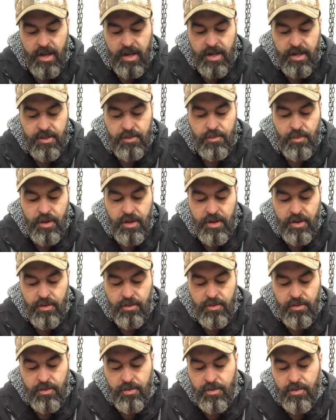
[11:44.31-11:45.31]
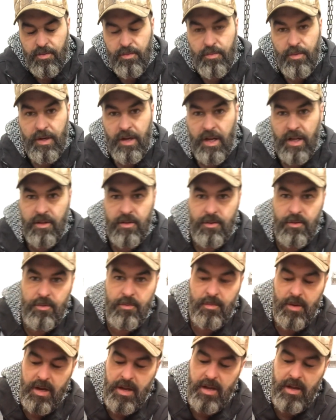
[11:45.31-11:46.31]
is when I do
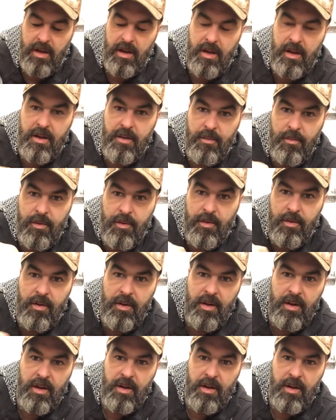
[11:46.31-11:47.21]
my animal